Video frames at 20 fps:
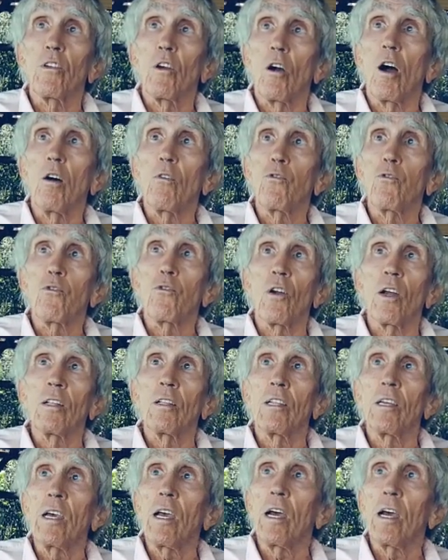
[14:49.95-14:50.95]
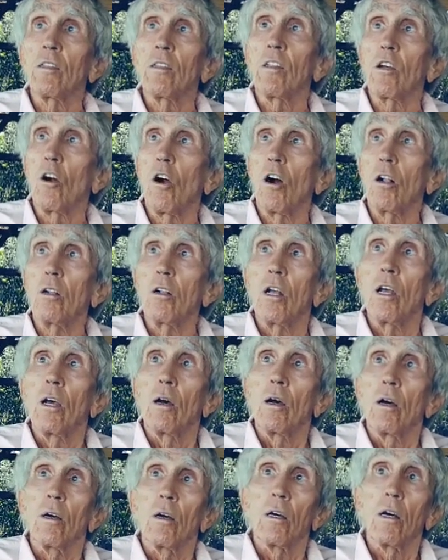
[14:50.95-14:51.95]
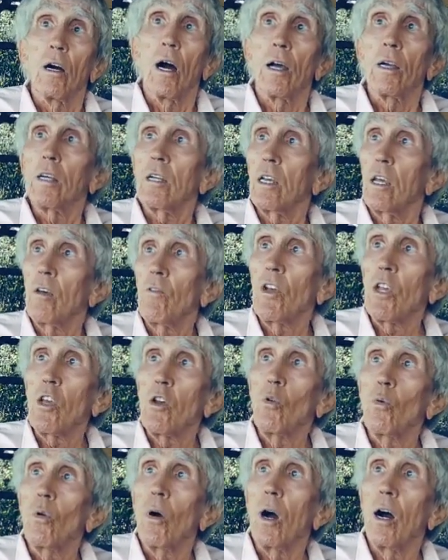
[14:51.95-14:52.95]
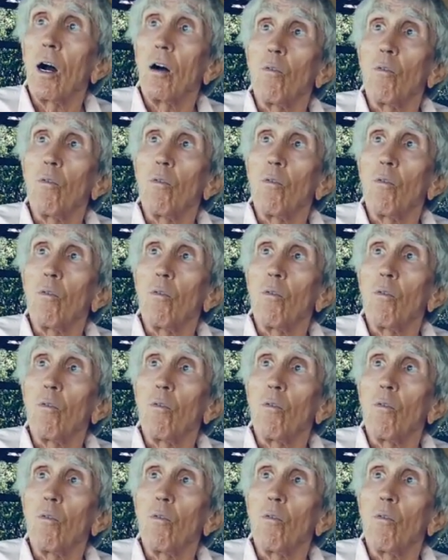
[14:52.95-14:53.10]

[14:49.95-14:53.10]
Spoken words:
They're all friendly, and they're all giving you